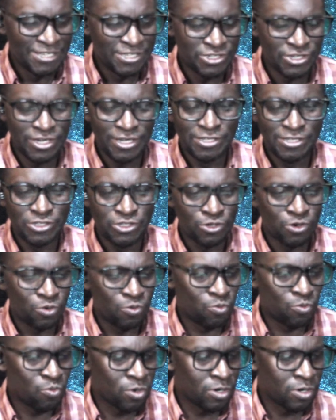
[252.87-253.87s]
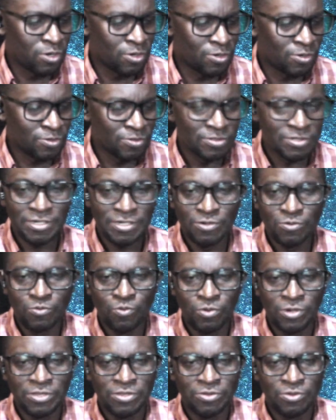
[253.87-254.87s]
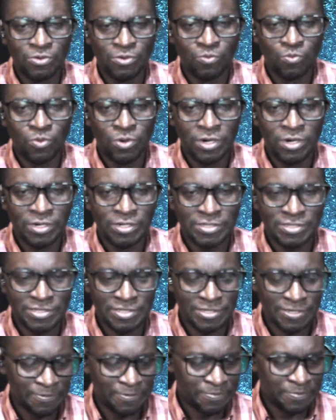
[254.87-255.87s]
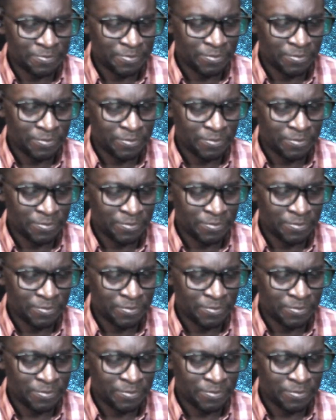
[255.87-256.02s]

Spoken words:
Change your world with your words.